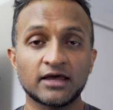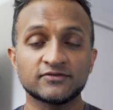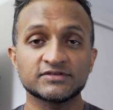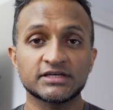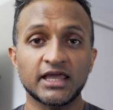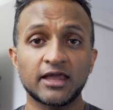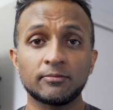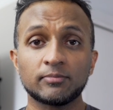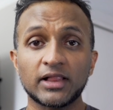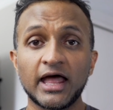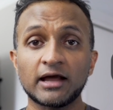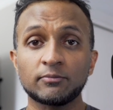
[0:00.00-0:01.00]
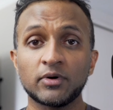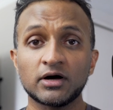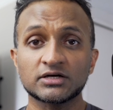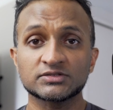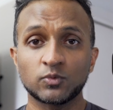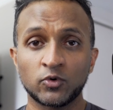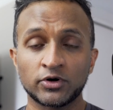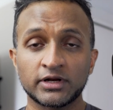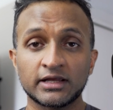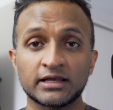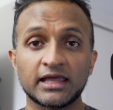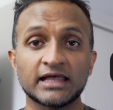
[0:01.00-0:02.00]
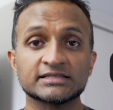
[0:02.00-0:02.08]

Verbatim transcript: F D A black box warning